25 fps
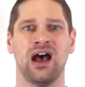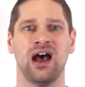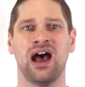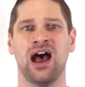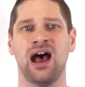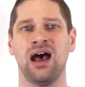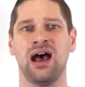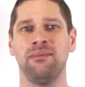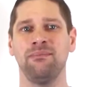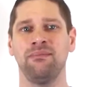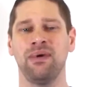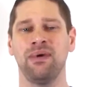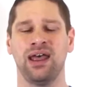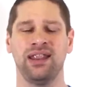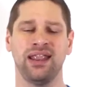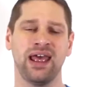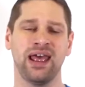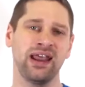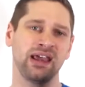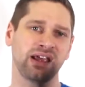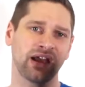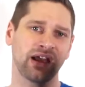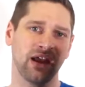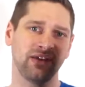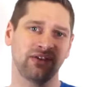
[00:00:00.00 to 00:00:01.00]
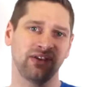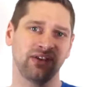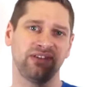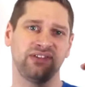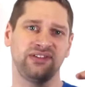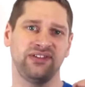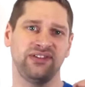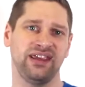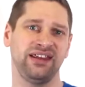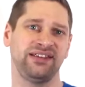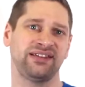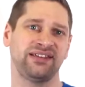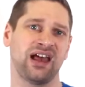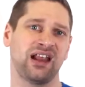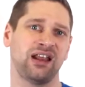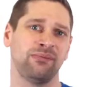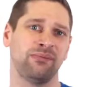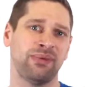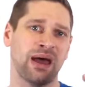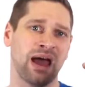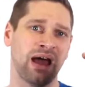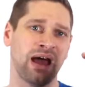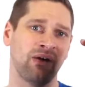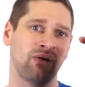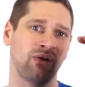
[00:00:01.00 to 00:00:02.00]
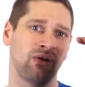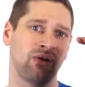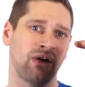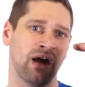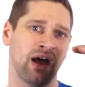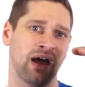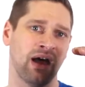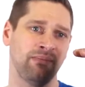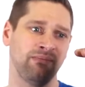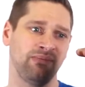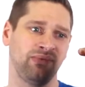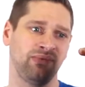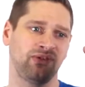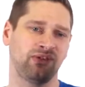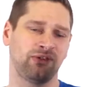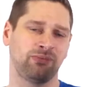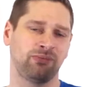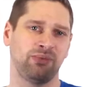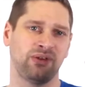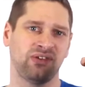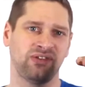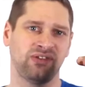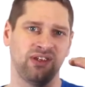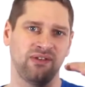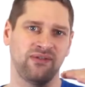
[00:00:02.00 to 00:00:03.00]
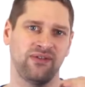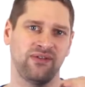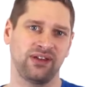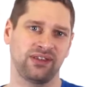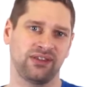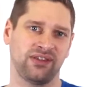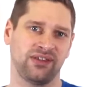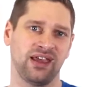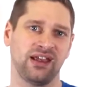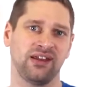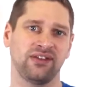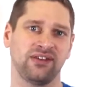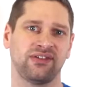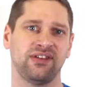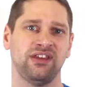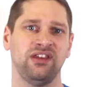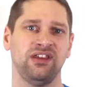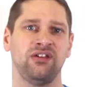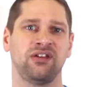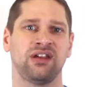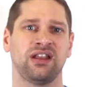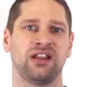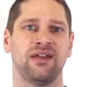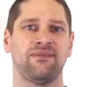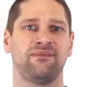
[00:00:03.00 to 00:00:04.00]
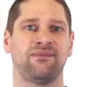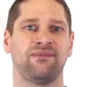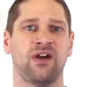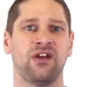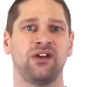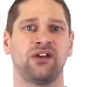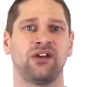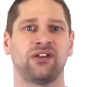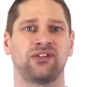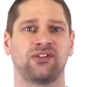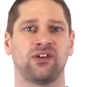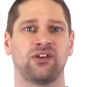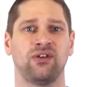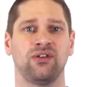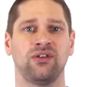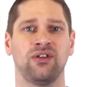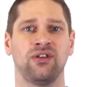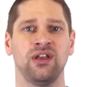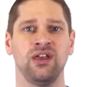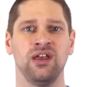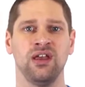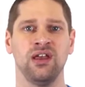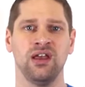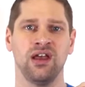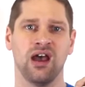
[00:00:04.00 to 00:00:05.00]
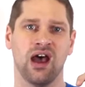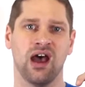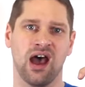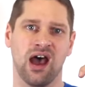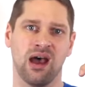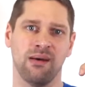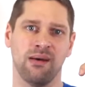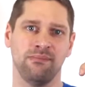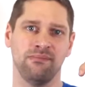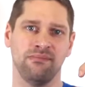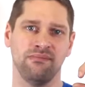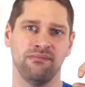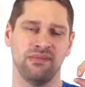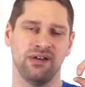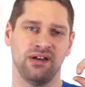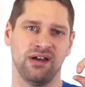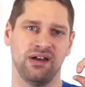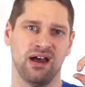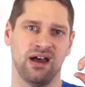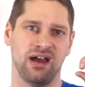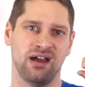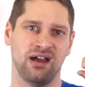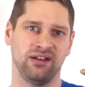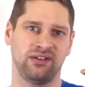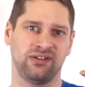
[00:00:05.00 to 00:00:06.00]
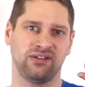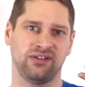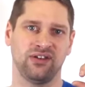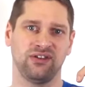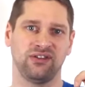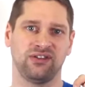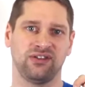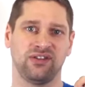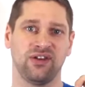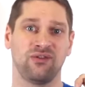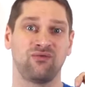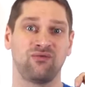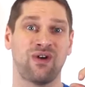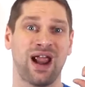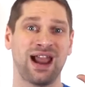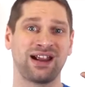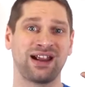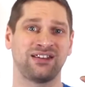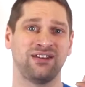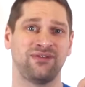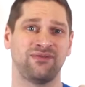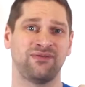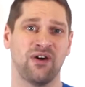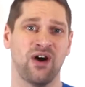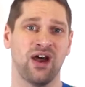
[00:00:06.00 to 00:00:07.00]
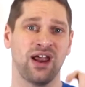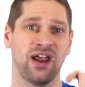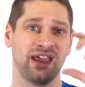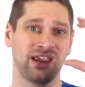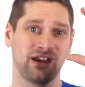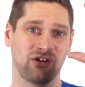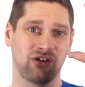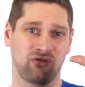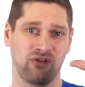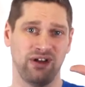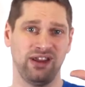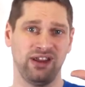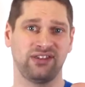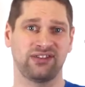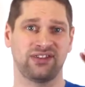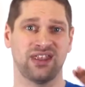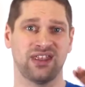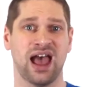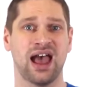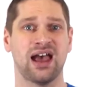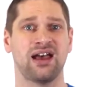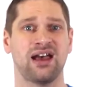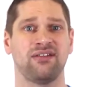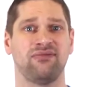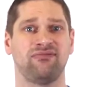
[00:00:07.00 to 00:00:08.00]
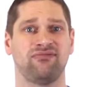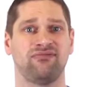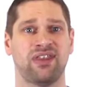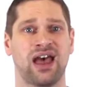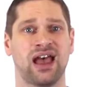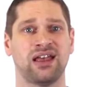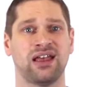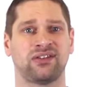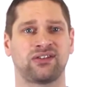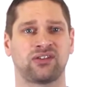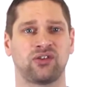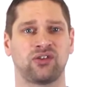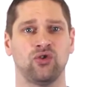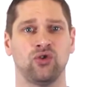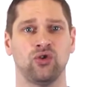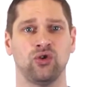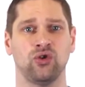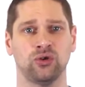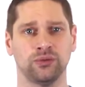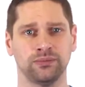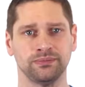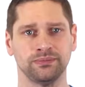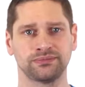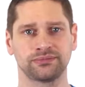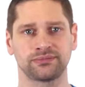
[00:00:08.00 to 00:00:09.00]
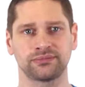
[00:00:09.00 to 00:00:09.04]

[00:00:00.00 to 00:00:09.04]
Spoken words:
And then it goes into detail about specific things that you can then focus on to rectify and increase that score.